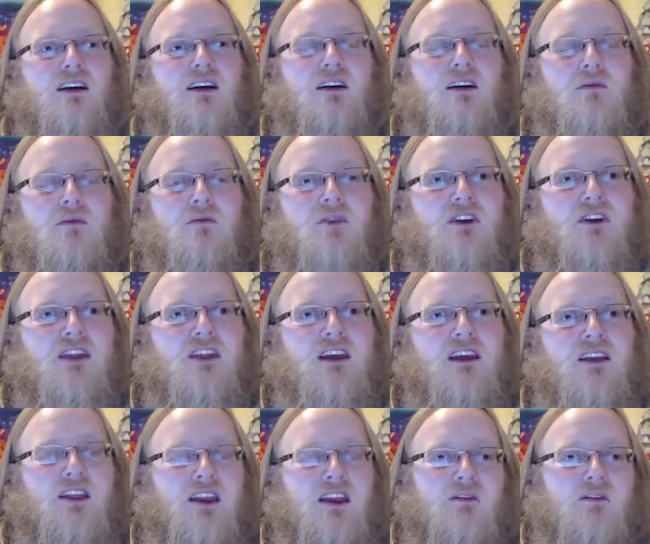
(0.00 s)
but they
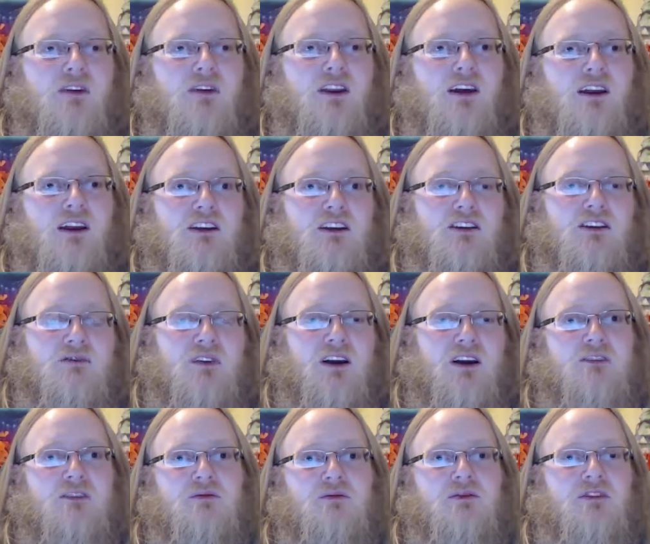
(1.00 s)
leave it in a
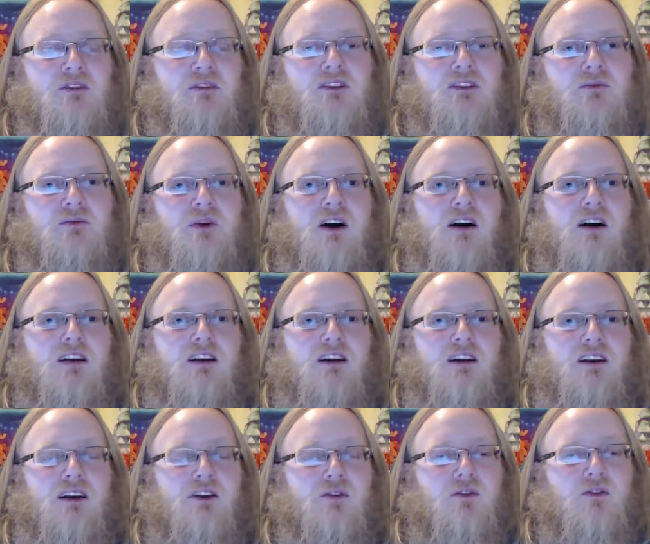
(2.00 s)
very specific spot, and
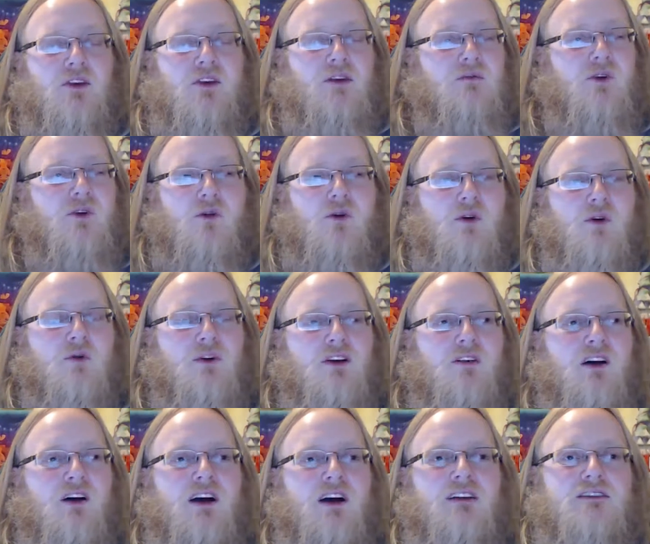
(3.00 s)
I don't think Momo
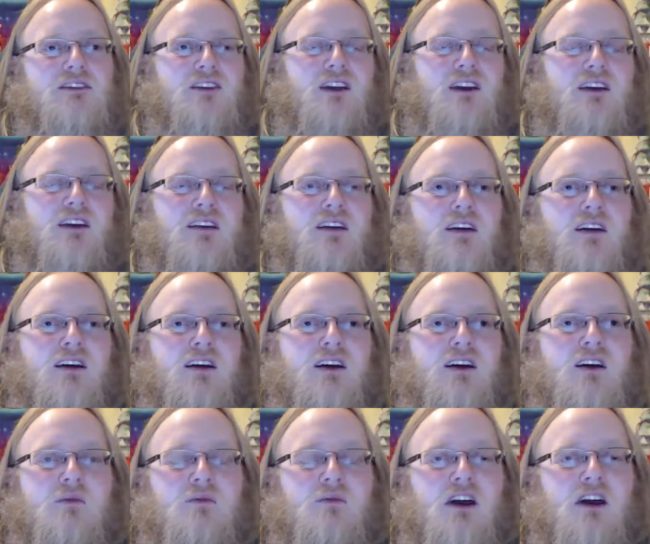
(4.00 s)
realizes it,
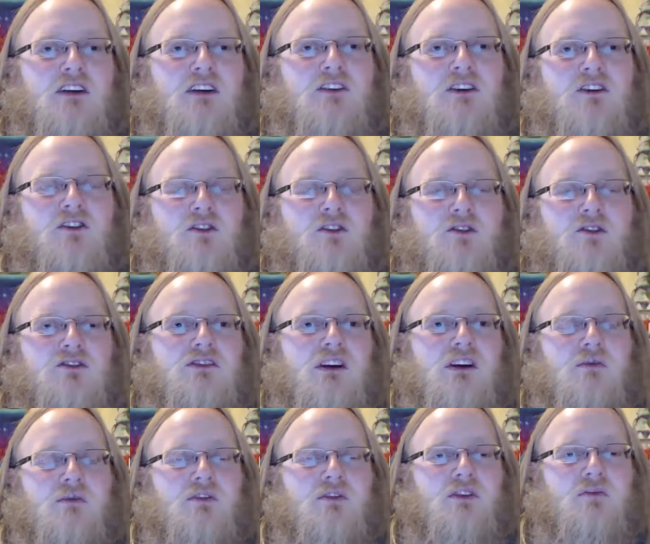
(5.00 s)
But as he curls up
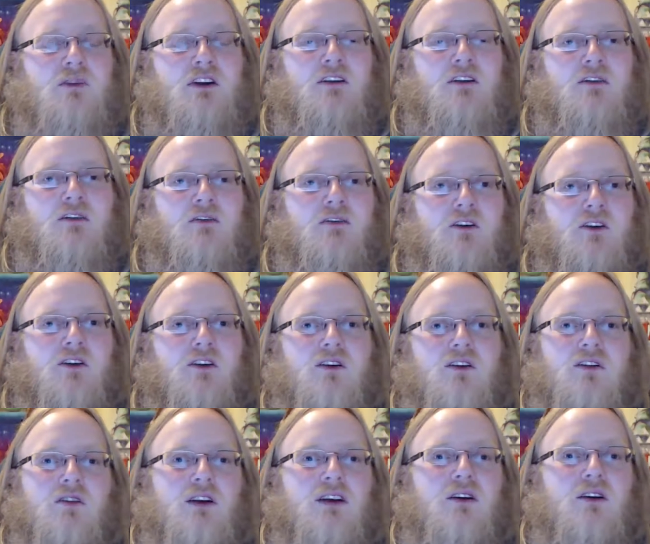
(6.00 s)
with the bit of fur,
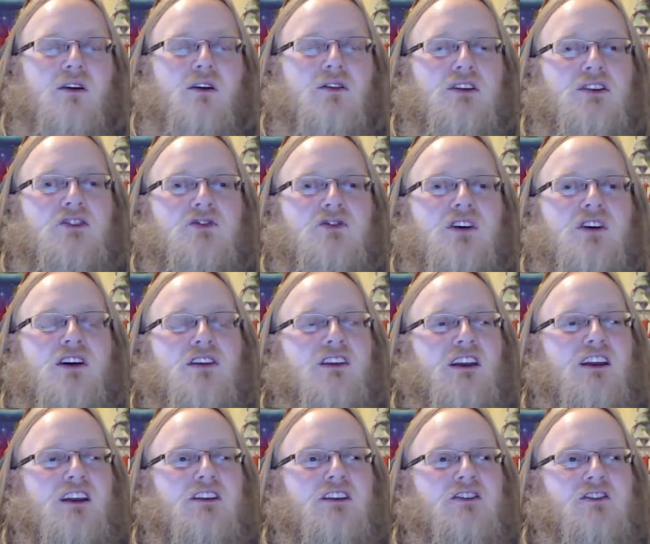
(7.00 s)
like all distraught that
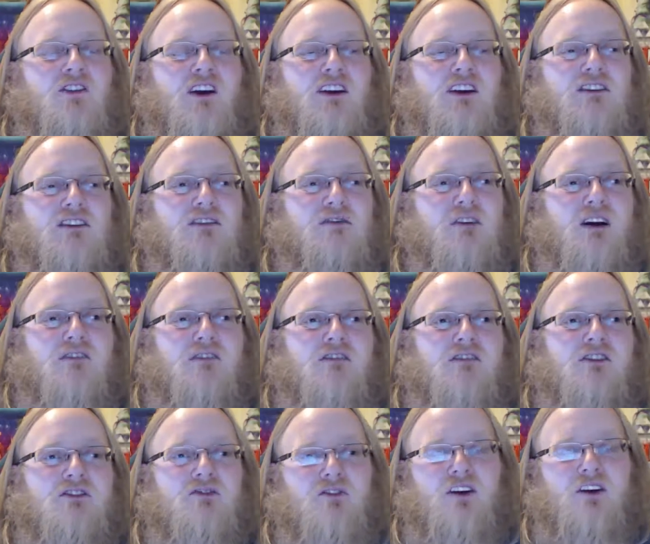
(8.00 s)
he still hasn't found
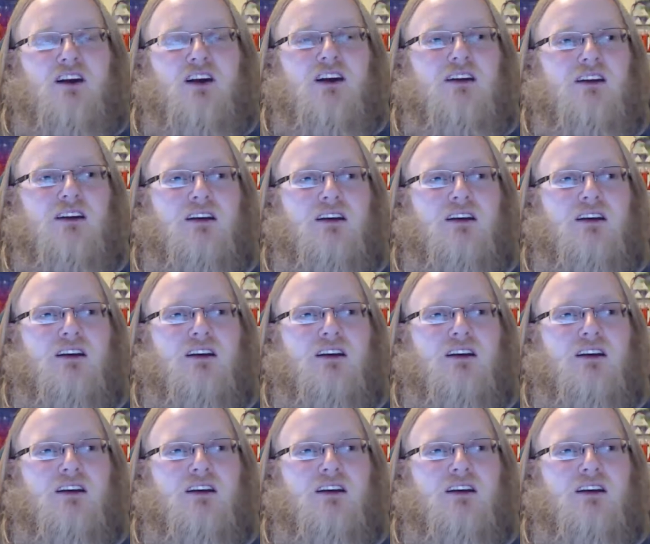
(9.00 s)
his friend,